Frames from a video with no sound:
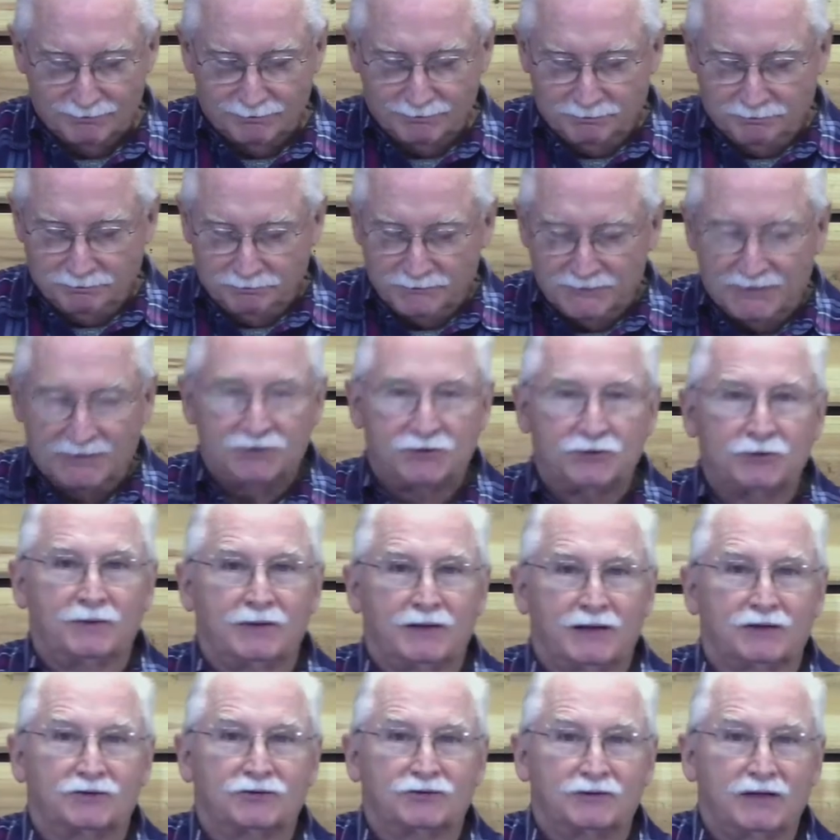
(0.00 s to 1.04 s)
and to an
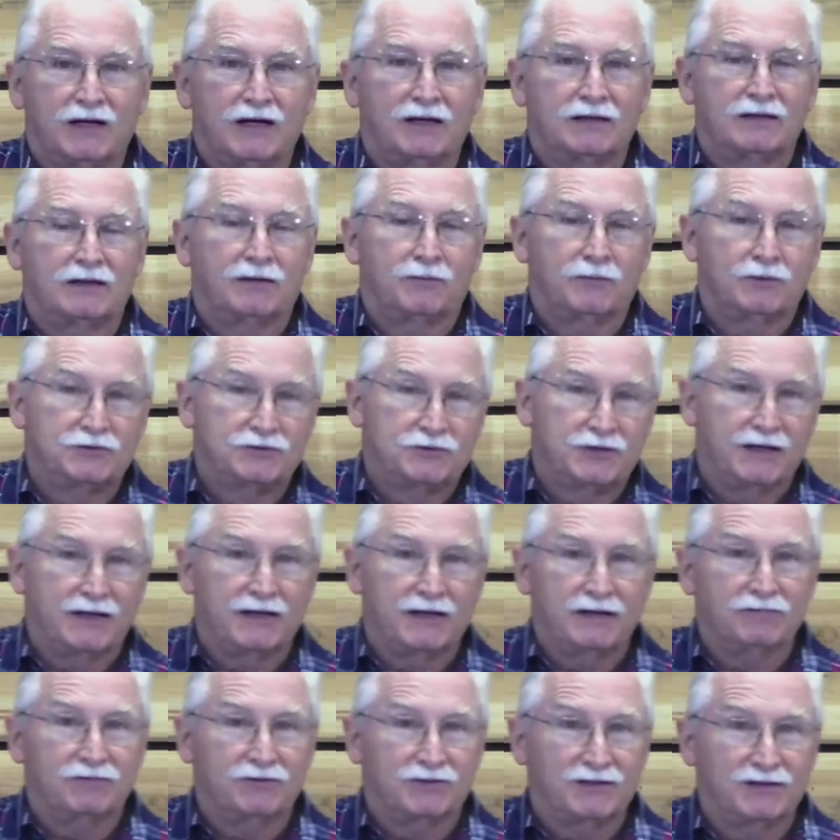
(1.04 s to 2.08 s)
extent, I would say
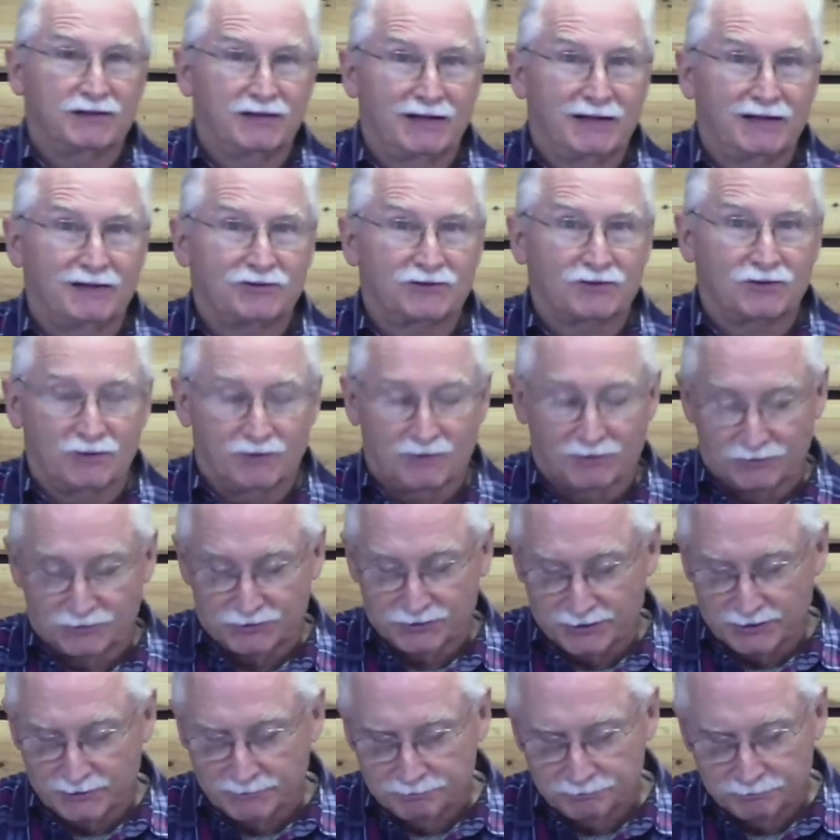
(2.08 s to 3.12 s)
even today's
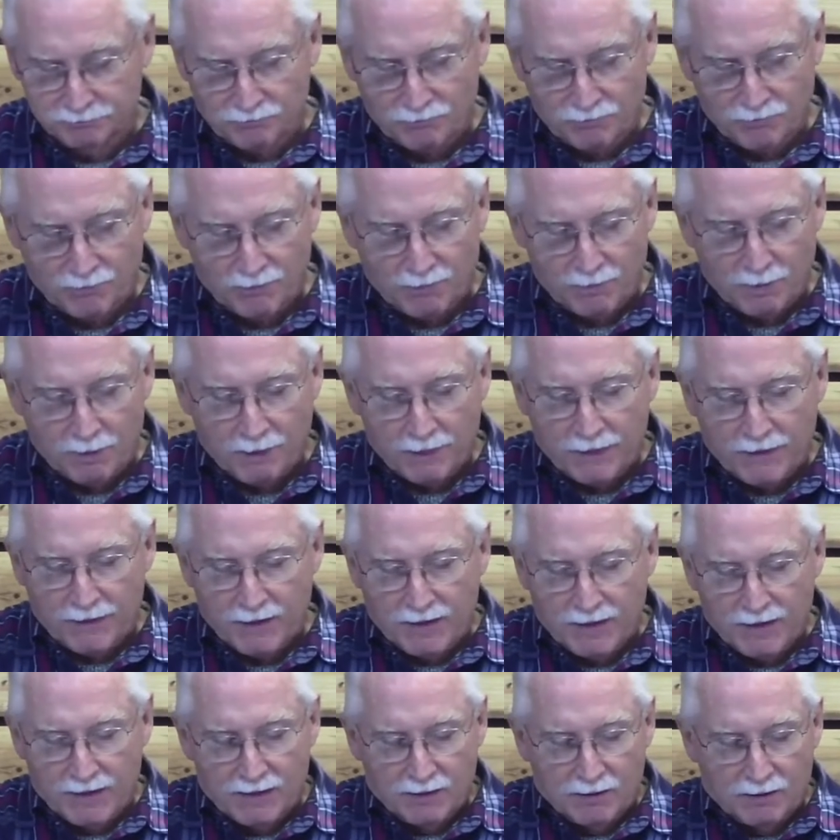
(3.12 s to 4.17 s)
culture,
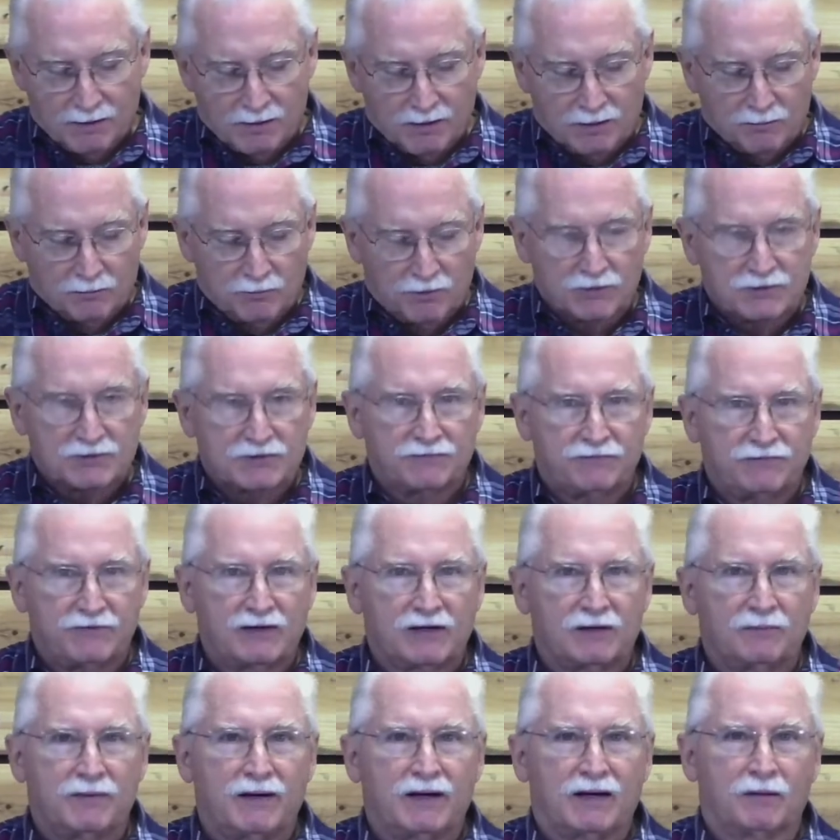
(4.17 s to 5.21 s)
puts a fair
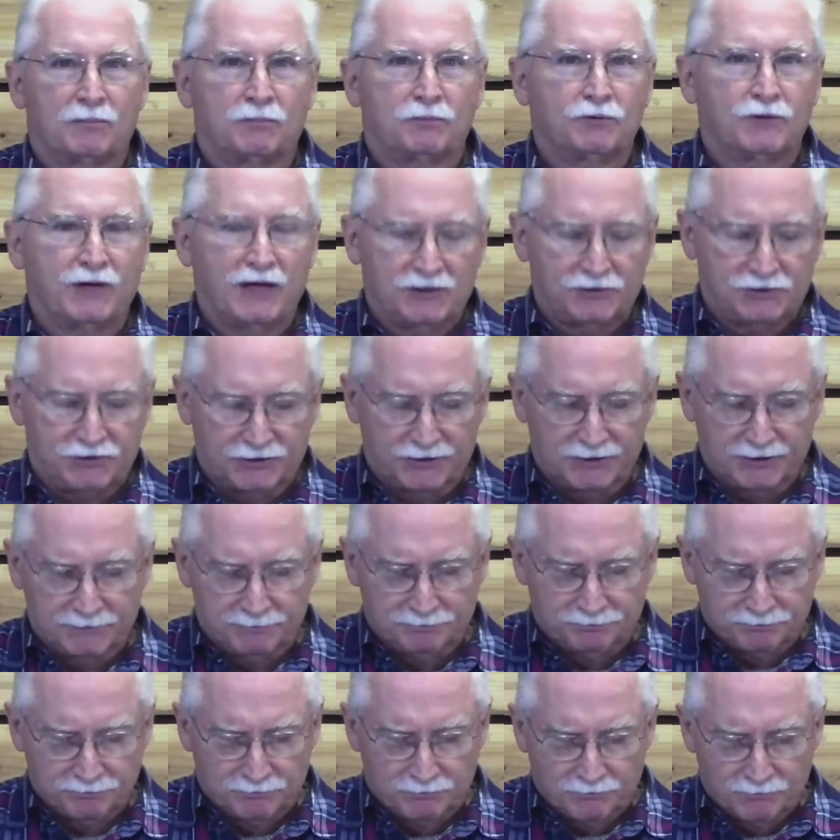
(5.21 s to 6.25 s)
amount of pressure
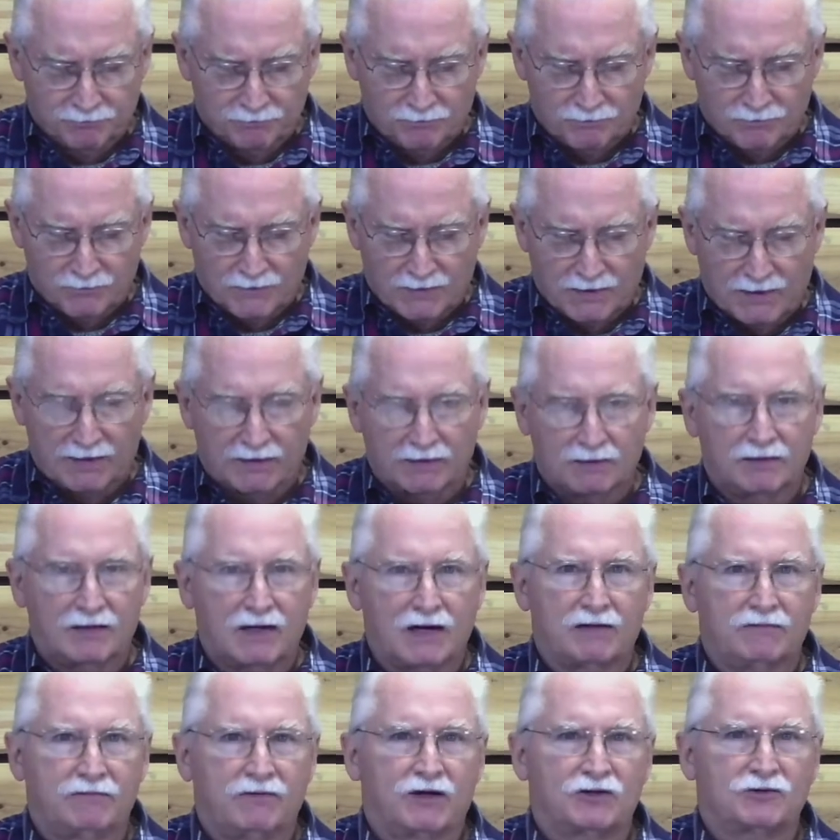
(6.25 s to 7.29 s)
and a lot
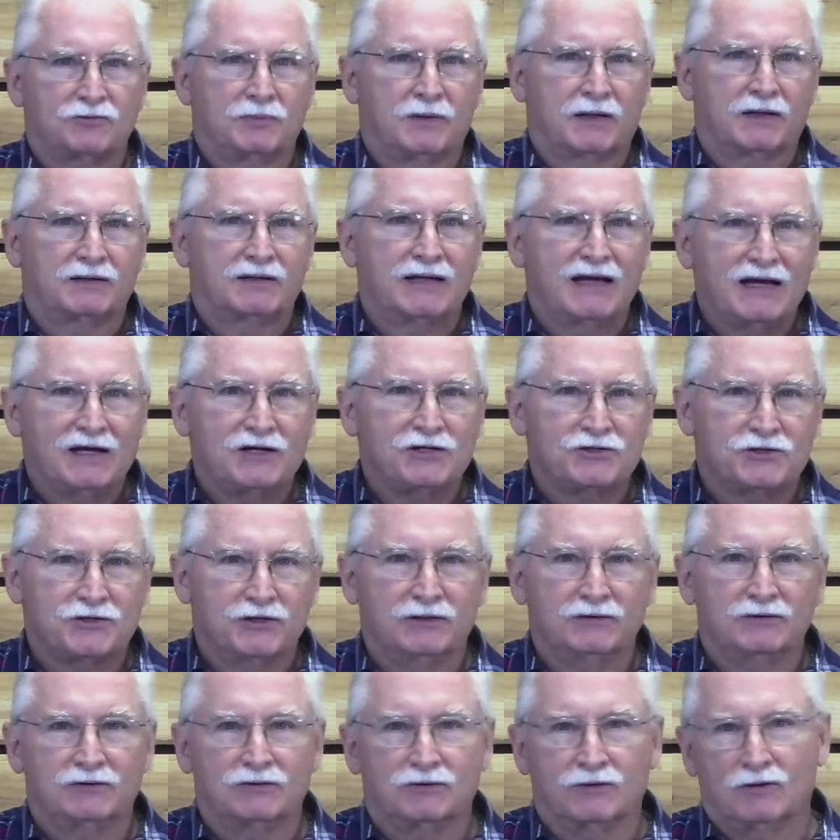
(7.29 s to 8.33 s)
of
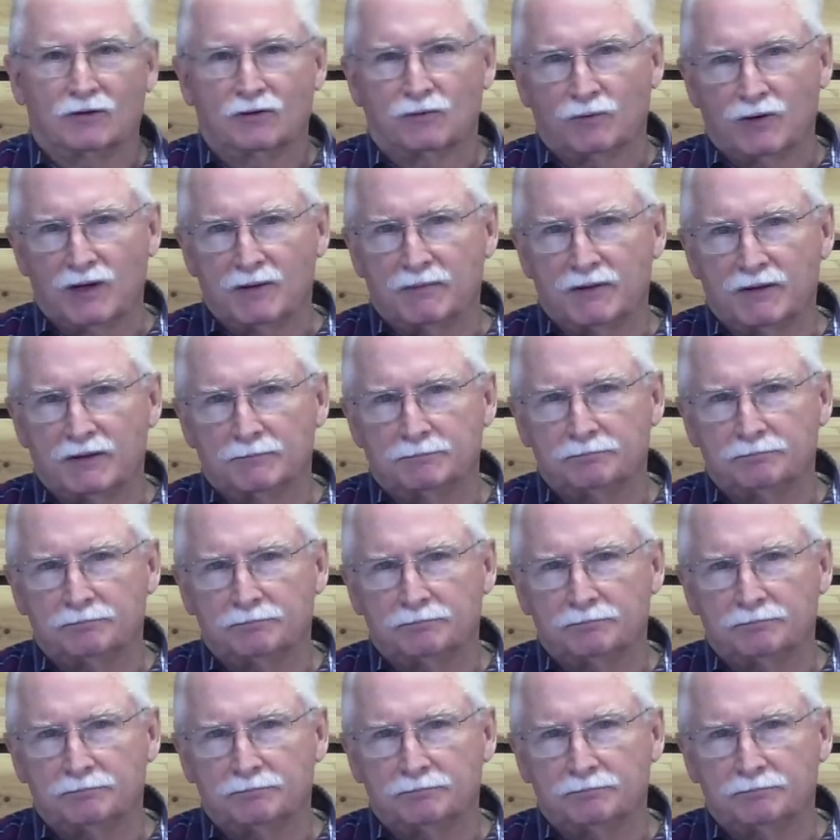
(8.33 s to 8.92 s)
expectations on women.